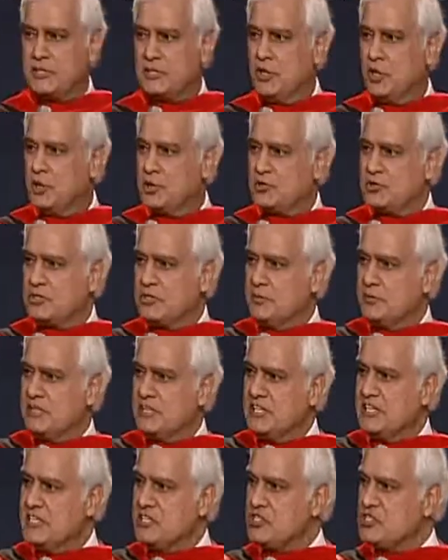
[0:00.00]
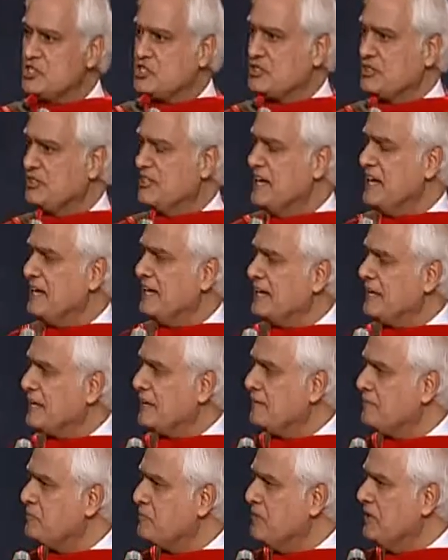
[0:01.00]
go to the Middle East
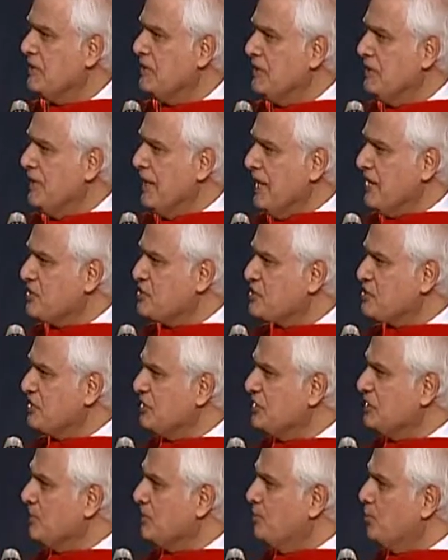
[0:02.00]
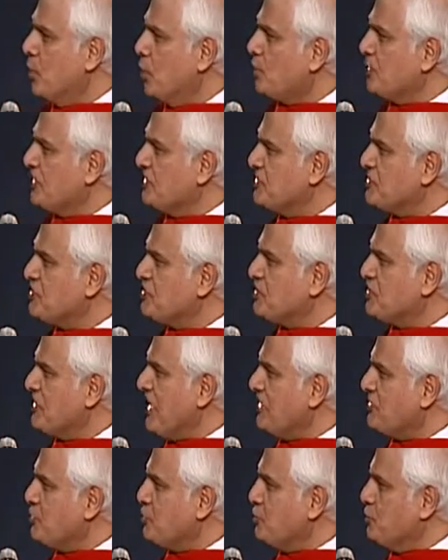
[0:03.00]
today and see the broken
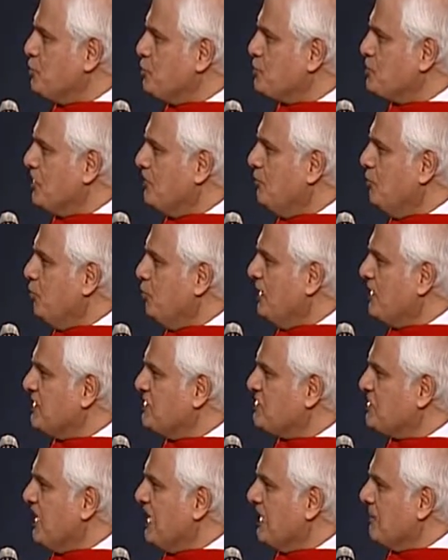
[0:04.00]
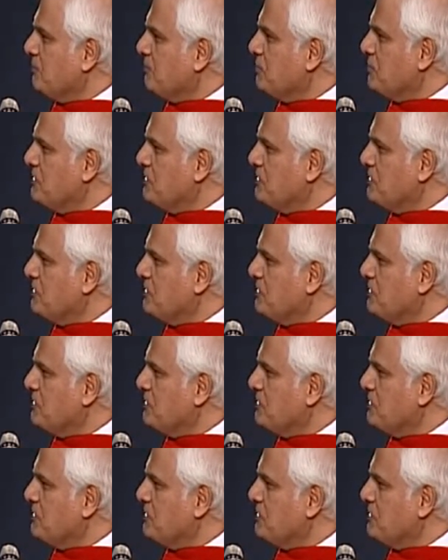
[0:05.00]
statues of one-time